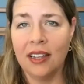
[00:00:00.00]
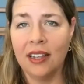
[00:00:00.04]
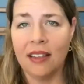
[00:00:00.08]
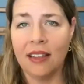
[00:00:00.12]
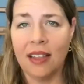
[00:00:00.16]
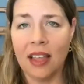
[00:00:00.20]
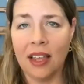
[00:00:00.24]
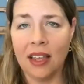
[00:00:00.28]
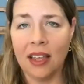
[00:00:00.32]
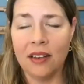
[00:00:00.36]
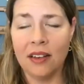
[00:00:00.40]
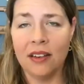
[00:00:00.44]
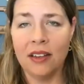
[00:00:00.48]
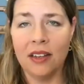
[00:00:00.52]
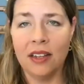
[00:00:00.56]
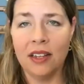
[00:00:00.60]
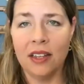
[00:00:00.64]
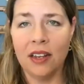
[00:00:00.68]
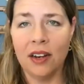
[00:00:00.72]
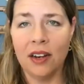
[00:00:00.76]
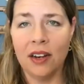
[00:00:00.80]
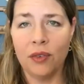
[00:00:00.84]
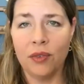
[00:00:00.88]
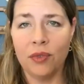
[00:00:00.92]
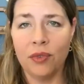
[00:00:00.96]
that,
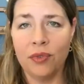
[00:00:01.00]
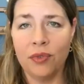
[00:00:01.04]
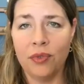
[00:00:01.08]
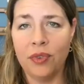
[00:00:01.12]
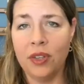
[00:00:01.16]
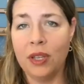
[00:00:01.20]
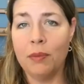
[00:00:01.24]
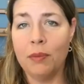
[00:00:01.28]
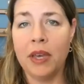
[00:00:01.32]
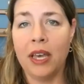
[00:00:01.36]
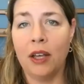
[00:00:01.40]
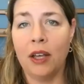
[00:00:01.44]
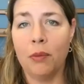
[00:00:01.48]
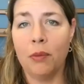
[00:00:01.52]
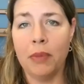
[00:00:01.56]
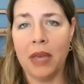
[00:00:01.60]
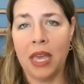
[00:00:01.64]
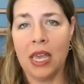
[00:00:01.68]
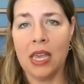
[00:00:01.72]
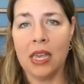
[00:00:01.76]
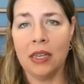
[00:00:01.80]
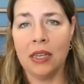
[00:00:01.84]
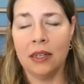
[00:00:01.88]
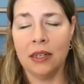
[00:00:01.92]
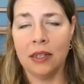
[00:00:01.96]
female
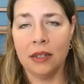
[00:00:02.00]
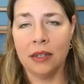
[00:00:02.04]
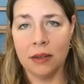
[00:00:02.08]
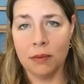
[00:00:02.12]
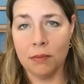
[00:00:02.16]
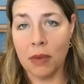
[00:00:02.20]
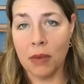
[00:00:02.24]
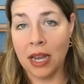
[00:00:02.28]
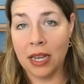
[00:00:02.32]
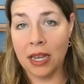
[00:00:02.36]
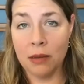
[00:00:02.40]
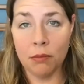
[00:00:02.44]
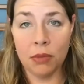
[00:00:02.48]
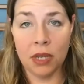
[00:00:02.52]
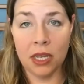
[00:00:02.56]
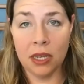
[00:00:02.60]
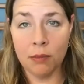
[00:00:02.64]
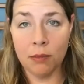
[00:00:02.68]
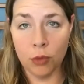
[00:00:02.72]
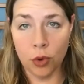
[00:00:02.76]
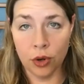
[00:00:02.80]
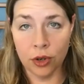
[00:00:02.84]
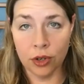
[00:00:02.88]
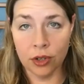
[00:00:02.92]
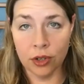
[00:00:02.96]
pain might be
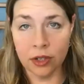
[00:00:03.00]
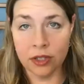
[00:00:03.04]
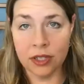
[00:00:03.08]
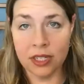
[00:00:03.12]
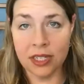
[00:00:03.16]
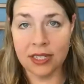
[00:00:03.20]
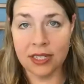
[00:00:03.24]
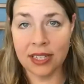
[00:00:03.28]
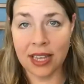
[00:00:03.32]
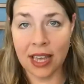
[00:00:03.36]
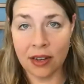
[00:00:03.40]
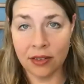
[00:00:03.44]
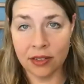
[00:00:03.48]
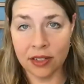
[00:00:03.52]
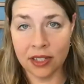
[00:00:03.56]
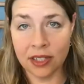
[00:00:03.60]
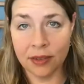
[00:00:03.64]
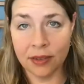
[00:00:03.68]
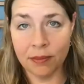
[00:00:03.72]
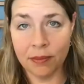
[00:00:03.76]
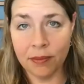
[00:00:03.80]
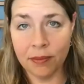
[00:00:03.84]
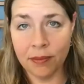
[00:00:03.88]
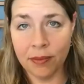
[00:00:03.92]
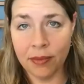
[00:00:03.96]
more
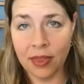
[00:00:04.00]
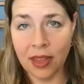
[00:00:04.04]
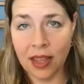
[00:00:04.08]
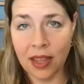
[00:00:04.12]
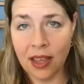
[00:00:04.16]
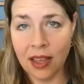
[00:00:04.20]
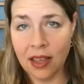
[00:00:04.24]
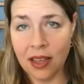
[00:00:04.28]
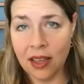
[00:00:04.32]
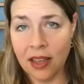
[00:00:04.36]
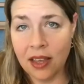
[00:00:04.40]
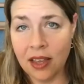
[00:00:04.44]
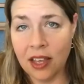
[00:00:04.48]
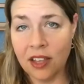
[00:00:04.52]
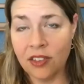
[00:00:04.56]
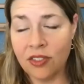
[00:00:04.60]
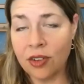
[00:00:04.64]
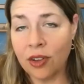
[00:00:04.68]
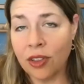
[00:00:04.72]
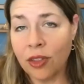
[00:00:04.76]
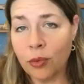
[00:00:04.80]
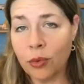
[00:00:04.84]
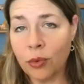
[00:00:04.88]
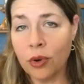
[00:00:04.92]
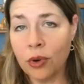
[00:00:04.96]
discounted. And
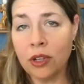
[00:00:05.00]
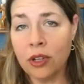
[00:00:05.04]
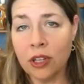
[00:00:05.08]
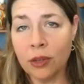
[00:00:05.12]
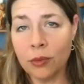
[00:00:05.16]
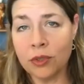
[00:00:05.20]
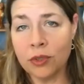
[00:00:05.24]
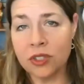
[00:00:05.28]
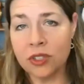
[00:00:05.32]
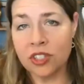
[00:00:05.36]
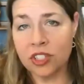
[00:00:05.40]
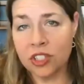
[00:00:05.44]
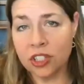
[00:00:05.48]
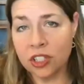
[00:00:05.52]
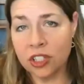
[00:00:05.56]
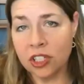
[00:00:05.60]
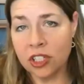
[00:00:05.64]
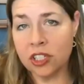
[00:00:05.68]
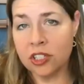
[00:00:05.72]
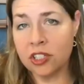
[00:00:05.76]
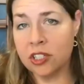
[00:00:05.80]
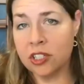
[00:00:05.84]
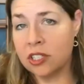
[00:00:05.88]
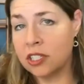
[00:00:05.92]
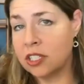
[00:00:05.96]
so the role of
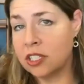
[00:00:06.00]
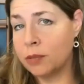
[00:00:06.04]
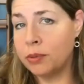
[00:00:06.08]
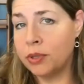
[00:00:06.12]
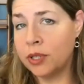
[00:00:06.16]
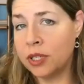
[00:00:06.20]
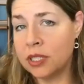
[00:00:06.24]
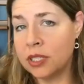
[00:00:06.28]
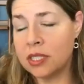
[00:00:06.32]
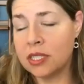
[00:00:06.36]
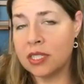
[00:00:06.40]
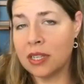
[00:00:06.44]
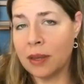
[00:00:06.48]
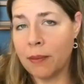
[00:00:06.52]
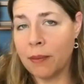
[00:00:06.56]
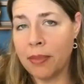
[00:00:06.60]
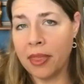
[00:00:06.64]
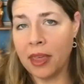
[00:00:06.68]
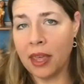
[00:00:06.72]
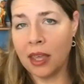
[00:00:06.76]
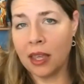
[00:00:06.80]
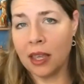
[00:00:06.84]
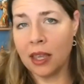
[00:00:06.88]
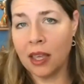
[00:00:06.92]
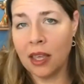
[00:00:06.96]
research is to put
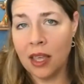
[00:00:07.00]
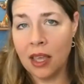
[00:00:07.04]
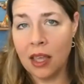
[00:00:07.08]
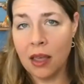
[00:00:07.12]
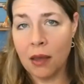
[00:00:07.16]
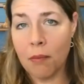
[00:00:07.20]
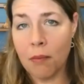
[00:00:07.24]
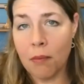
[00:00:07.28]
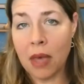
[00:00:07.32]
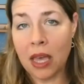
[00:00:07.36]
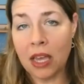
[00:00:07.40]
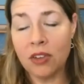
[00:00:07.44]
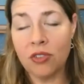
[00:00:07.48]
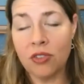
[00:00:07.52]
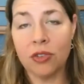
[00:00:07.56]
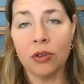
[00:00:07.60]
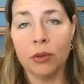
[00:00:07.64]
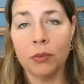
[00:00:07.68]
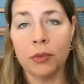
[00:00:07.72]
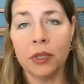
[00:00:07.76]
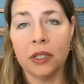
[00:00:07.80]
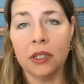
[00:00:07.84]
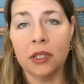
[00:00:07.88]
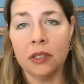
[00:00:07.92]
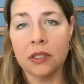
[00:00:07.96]
something
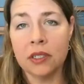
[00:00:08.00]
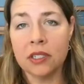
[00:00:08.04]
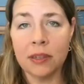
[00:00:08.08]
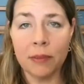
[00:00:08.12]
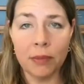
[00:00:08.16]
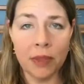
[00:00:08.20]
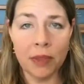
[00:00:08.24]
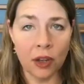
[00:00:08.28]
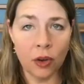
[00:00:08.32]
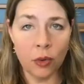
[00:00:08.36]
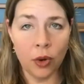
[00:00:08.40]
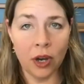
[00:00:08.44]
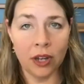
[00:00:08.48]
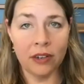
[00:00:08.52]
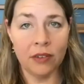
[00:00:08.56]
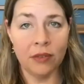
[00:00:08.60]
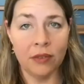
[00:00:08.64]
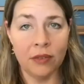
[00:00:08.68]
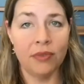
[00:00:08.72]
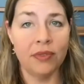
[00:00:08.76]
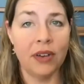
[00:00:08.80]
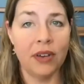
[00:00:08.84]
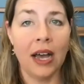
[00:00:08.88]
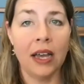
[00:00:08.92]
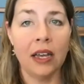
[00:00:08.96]
measurable, something
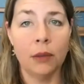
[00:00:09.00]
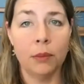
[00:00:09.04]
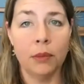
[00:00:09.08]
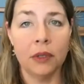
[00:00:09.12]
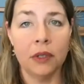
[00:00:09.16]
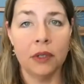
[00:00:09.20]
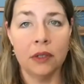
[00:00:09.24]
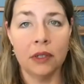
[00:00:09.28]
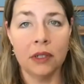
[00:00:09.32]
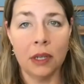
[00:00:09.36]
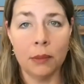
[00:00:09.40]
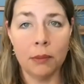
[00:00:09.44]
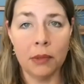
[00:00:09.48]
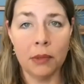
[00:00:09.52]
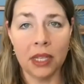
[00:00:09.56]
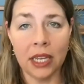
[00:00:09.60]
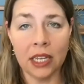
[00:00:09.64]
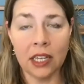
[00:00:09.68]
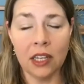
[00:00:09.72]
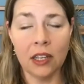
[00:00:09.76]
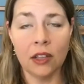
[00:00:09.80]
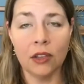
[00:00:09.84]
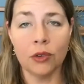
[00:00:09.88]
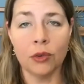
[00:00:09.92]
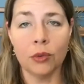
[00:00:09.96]
quantifiable, a
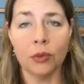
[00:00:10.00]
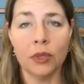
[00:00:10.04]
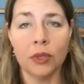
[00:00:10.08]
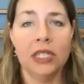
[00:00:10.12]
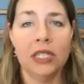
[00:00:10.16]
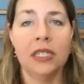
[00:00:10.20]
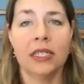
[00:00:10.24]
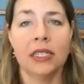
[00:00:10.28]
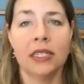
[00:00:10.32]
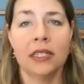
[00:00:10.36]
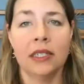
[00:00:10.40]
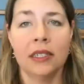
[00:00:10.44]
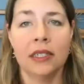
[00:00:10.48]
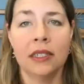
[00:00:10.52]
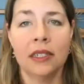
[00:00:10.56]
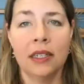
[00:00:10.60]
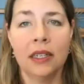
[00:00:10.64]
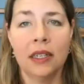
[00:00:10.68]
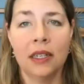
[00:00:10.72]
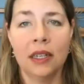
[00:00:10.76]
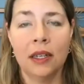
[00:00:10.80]
molecular reason,